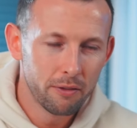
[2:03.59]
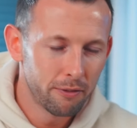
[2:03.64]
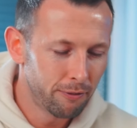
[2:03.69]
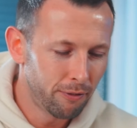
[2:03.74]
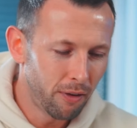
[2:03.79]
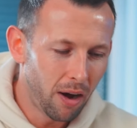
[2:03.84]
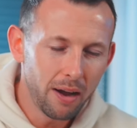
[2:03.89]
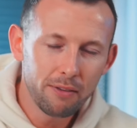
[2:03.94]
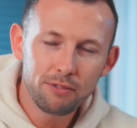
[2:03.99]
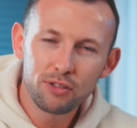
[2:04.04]

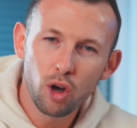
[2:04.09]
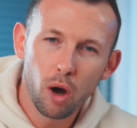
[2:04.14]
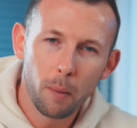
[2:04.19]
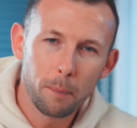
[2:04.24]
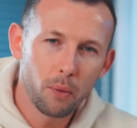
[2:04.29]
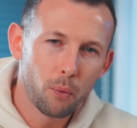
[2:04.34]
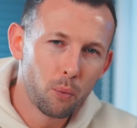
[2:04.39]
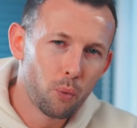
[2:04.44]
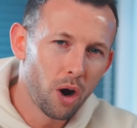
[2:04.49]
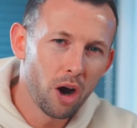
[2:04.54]
5 top
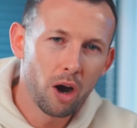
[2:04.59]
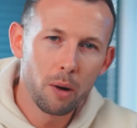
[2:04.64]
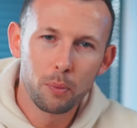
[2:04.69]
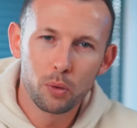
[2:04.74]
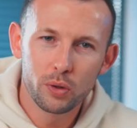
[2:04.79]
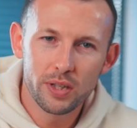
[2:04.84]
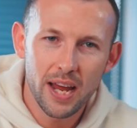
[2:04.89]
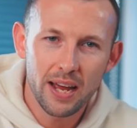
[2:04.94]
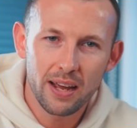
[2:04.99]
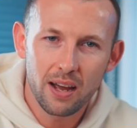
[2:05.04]
wearable
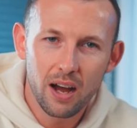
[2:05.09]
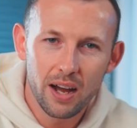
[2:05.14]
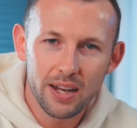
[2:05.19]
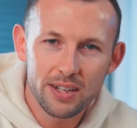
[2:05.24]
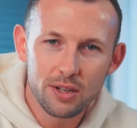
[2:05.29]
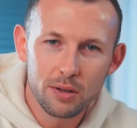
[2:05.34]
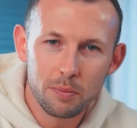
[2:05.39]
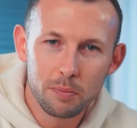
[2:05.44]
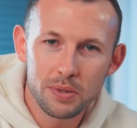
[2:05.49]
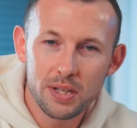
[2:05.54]
tech
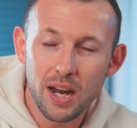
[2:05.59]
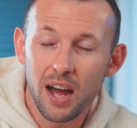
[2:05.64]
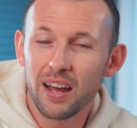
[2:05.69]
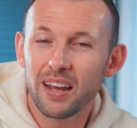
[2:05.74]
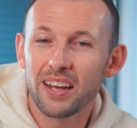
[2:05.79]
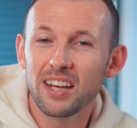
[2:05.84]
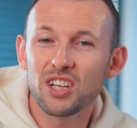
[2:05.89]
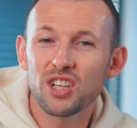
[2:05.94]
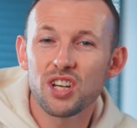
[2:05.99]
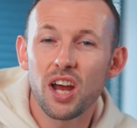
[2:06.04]
items,
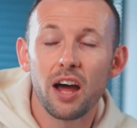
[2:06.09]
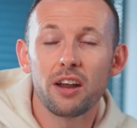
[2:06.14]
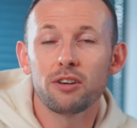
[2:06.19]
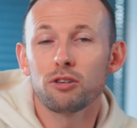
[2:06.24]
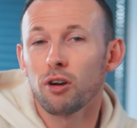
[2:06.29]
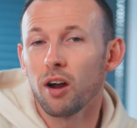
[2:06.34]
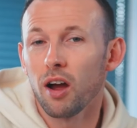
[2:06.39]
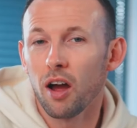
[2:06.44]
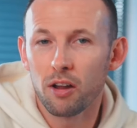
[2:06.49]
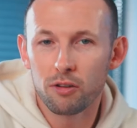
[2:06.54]
each under
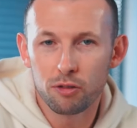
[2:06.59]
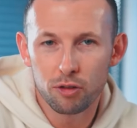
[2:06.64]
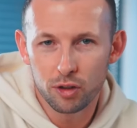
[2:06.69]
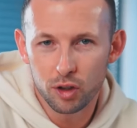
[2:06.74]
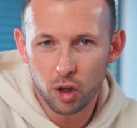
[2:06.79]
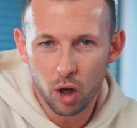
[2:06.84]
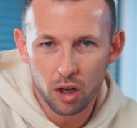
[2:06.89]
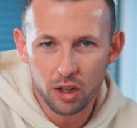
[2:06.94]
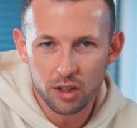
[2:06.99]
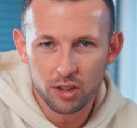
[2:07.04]

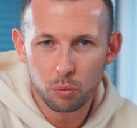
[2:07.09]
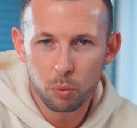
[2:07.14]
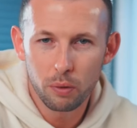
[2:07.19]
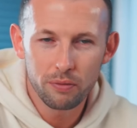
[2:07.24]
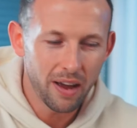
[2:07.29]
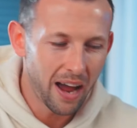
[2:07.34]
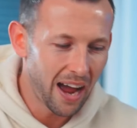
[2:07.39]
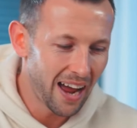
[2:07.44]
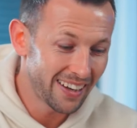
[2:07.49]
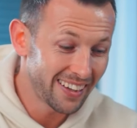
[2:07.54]
$100,
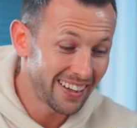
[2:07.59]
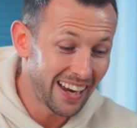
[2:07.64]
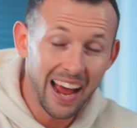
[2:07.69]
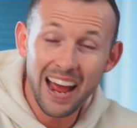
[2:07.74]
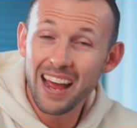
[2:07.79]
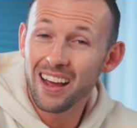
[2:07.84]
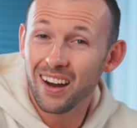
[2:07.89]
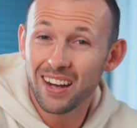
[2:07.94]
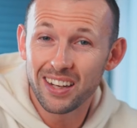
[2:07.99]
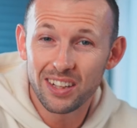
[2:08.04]
with added
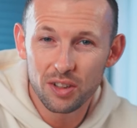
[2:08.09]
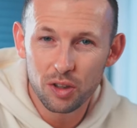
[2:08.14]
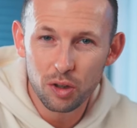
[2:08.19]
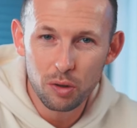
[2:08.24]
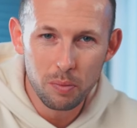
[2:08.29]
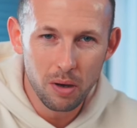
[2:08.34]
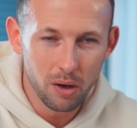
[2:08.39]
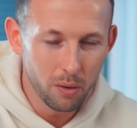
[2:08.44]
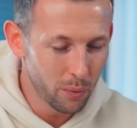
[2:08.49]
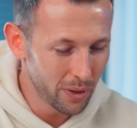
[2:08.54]
AI
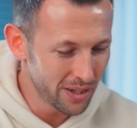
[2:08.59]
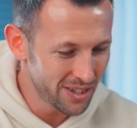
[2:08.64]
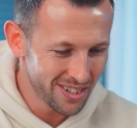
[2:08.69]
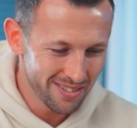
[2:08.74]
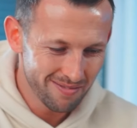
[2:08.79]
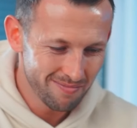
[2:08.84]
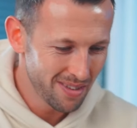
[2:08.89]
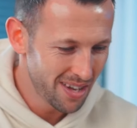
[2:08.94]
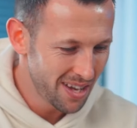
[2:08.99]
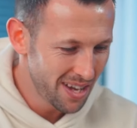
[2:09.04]
humor, which,
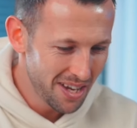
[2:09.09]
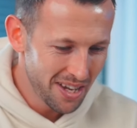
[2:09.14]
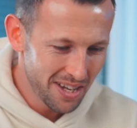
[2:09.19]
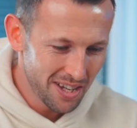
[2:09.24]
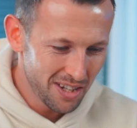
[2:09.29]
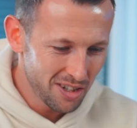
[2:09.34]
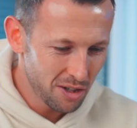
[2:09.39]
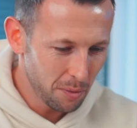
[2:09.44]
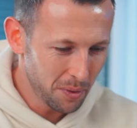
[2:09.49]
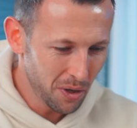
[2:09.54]

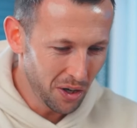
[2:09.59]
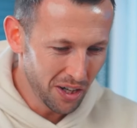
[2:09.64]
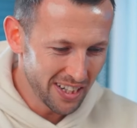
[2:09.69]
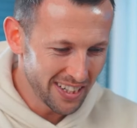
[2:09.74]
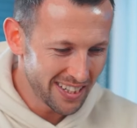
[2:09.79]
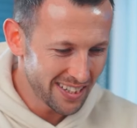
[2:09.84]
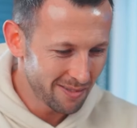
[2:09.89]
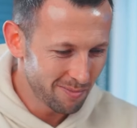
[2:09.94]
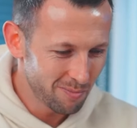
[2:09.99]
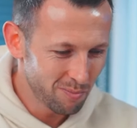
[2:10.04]
to be
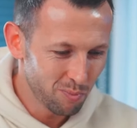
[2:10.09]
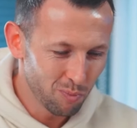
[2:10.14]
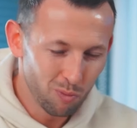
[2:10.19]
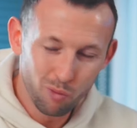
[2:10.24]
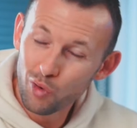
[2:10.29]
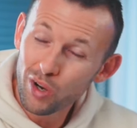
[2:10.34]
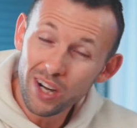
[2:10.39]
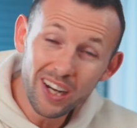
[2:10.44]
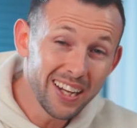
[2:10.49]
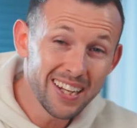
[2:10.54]
honest,
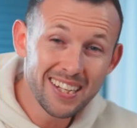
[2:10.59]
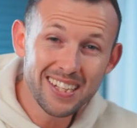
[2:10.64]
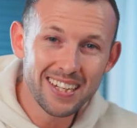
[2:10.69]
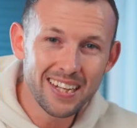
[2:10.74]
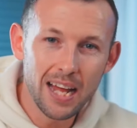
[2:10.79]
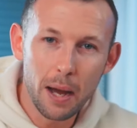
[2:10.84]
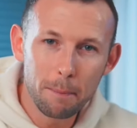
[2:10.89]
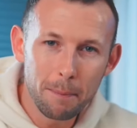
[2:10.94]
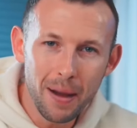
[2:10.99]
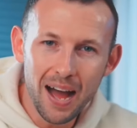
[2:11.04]
really isn't
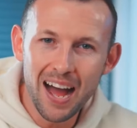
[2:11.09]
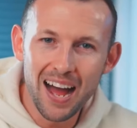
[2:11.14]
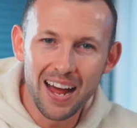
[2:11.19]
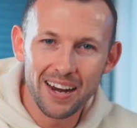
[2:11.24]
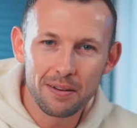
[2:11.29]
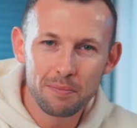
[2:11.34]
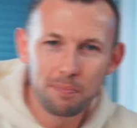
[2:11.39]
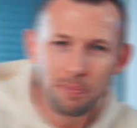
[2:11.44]
that bad.